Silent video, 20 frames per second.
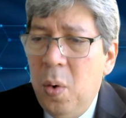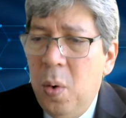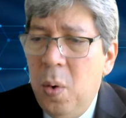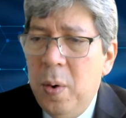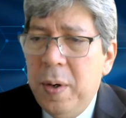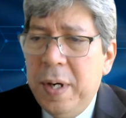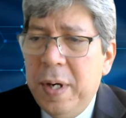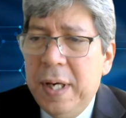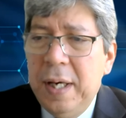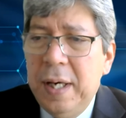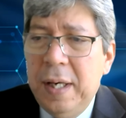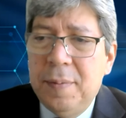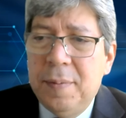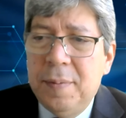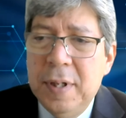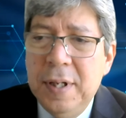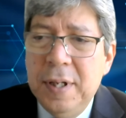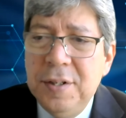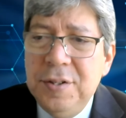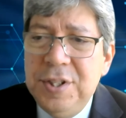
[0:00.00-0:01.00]
Okay,
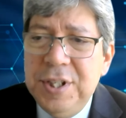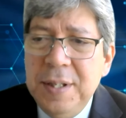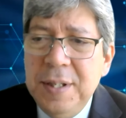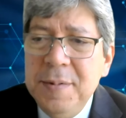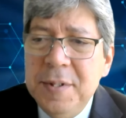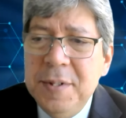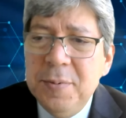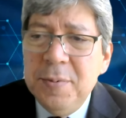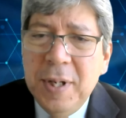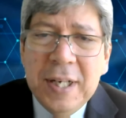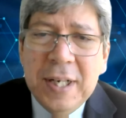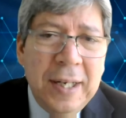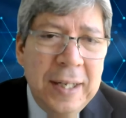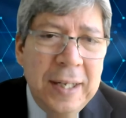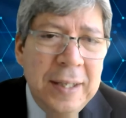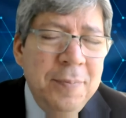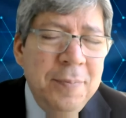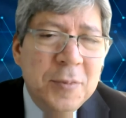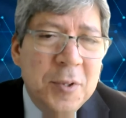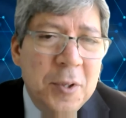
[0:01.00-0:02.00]
James
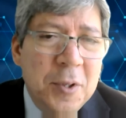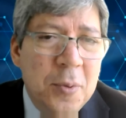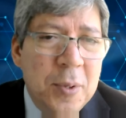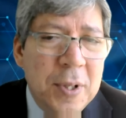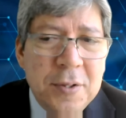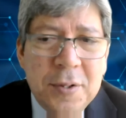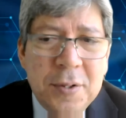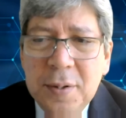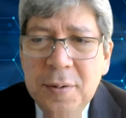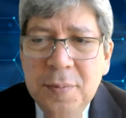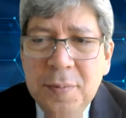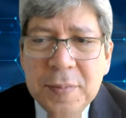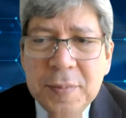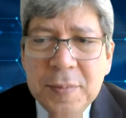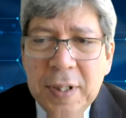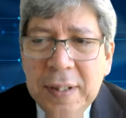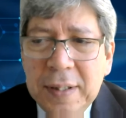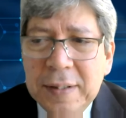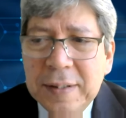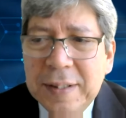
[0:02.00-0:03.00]
Wagala, do you want to
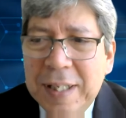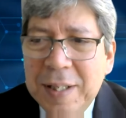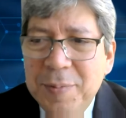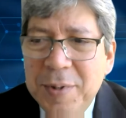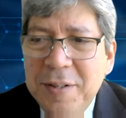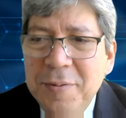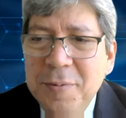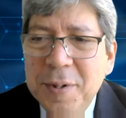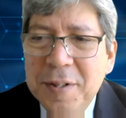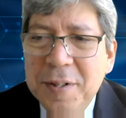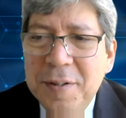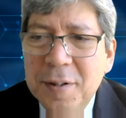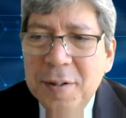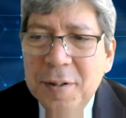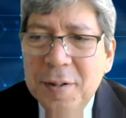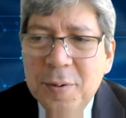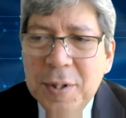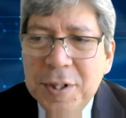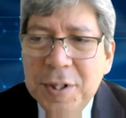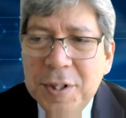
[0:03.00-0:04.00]
come in with
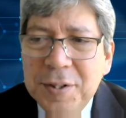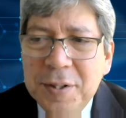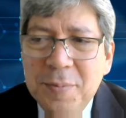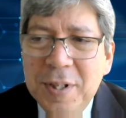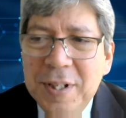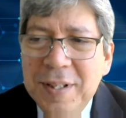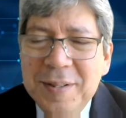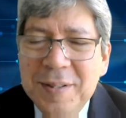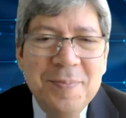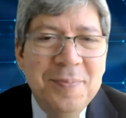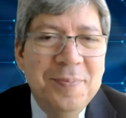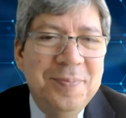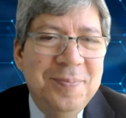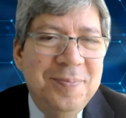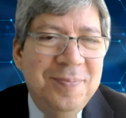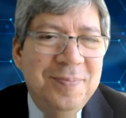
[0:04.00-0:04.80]
your question, please?